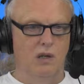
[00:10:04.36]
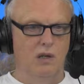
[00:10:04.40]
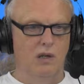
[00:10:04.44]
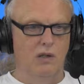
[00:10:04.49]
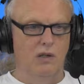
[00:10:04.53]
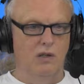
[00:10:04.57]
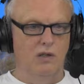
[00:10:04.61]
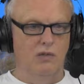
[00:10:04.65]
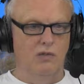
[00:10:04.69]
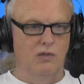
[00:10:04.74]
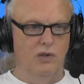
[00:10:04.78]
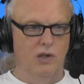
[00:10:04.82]

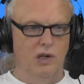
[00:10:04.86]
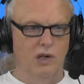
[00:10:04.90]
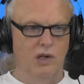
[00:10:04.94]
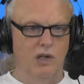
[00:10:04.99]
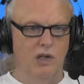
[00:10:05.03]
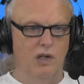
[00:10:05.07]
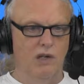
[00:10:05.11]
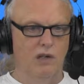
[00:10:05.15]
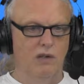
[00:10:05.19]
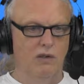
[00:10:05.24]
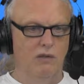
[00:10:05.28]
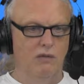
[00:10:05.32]
It is
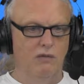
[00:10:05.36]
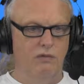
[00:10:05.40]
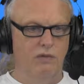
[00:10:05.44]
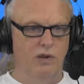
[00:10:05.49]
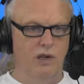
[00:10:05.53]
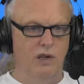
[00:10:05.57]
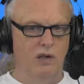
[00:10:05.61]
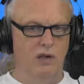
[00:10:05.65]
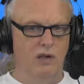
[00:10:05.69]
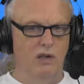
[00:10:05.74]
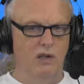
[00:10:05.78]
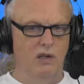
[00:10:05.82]
really
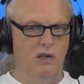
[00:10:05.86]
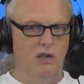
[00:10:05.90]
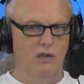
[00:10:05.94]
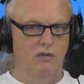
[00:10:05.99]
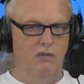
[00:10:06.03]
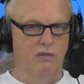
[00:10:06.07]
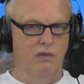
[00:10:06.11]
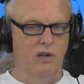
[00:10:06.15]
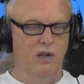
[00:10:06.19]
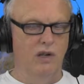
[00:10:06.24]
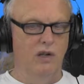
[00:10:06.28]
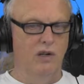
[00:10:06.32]
very,
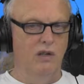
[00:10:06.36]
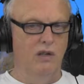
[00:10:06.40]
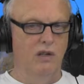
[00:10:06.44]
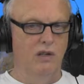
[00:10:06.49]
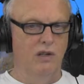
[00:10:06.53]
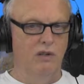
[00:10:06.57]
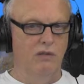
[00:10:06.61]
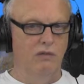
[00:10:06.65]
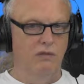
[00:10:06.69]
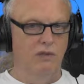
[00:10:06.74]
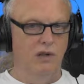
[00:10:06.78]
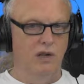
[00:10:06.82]

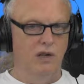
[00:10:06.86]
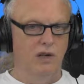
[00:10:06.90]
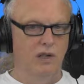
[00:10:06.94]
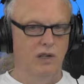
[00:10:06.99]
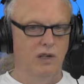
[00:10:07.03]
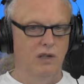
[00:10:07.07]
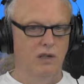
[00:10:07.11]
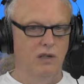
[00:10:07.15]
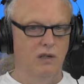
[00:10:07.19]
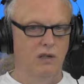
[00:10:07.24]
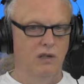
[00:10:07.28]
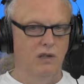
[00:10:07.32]
very,
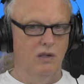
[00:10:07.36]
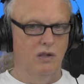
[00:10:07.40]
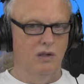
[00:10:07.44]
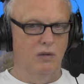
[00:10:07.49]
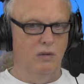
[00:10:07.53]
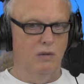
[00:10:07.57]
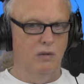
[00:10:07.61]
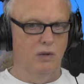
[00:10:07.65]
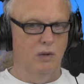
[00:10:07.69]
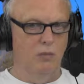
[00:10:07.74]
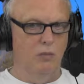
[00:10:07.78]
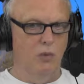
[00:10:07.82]
very
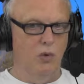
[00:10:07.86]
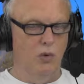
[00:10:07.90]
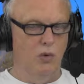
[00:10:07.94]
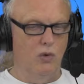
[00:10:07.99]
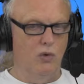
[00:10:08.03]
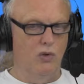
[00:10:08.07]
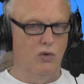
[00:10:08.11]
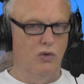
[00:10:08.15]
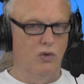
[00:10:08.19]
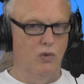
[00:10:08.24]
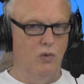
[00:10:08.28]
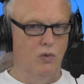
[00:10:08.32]

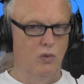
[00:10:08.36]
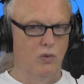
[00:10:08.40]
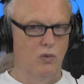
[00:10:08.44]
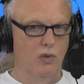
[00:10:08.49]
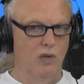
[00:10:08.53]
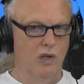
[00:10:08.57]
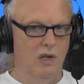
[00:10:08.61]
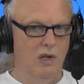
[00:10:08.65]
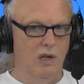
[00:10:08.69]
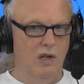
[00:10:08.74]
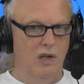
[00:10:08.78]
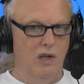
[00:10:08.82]
important to
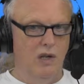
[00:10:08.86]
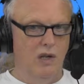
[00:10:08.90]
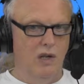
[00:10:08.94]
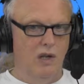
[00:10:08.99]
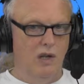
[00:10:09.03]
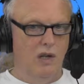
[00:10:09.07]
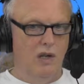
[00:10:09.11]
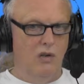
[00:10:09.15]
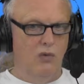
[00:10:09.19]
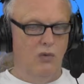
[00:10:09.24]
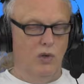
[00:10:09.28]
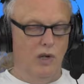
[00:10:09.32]

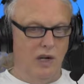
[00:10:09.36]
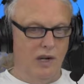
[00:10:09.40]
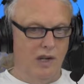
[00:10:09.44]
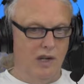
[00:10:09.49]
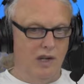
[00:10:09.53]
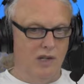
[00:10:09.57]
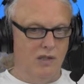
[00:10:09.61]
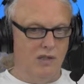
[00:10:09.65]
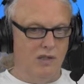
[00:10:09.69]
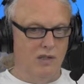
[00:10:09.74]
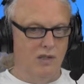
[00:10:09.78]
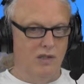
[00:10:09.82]

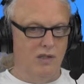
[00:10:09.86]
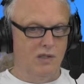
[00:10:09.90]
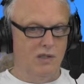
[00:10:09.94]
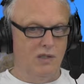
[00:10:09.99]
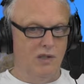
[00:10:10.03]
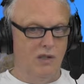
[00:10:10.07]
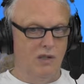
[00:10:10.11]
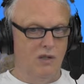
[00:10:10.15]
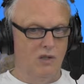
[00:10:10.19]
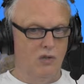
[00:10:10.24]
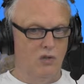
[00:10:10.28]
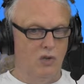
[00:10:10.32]
realize this
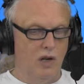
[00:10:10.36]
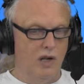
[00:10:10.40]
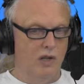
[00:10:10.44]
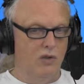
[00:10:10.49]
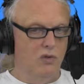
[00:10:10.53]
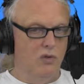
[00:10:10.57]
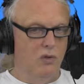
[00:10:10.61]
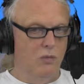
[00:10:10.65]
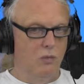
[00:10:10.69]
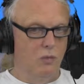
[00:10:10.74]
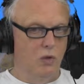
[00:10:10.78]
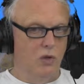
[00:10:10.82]
and try
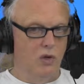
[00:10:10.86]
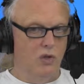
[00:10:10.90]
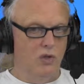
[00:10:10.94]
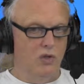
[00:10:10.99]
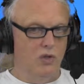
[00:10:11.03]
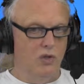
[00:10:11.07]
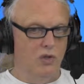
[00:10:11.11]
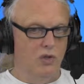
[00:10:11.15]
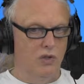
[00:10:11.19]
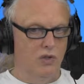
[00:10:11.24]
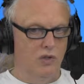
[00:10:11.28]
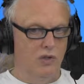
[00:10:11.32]
to
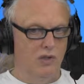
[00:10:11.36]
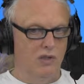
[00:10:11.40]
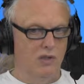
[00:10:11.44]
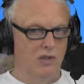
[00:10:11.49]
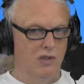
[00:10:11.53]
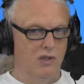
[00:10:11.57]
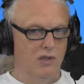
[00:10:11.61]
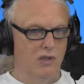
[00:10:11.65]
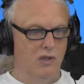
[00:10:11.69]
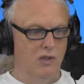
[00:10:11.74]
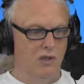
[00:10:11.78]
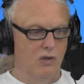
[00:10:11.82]
abolish
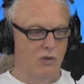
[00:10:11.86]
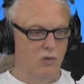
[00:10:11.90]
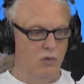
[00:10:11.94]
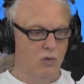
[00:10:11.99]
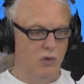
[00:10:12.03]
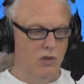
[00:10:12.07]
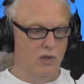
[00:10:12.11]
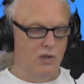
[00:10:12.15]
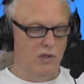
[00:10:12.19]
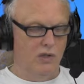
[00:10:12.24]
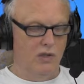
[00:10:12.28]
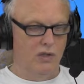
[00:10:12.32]
this
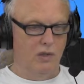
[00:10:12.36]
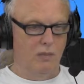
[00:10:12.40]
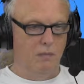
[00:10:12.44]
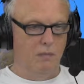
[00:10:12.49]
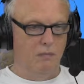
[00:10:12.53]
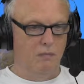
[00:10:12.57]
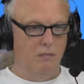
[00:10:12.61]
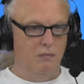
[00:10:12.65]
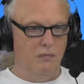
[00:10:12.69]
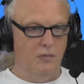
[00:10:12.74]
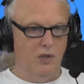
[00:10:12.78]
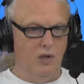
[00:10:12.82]
cruel
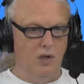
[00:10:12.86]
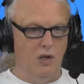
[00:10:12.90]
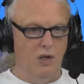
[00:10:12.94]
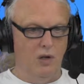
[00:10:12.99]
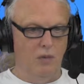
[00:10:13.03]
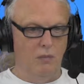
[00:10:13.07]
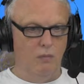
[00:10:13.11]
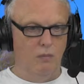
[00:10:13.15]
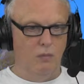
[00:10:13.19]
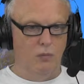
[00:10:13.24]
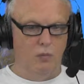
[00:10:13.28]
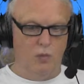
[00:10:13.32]
system.
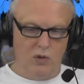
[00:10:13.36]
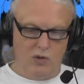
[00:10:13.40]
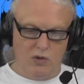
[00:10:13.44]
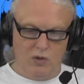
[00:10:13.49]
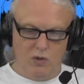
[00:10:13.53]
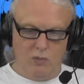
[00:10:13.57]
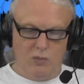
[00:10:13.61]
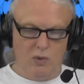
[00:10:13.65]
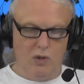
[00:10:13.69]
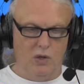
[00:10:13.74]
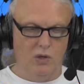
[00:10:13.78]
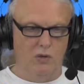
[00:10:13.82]
What's
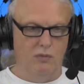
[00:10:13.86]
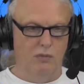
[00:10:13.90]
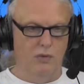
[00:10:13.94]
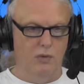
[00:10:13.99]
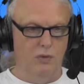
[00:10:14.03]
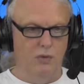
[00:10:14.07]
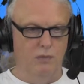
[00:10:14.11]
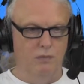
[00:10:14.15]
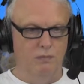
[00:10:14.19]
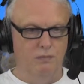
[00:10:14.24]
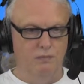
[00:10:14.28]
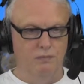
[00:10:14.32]
your point of
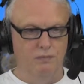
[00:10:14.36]
view?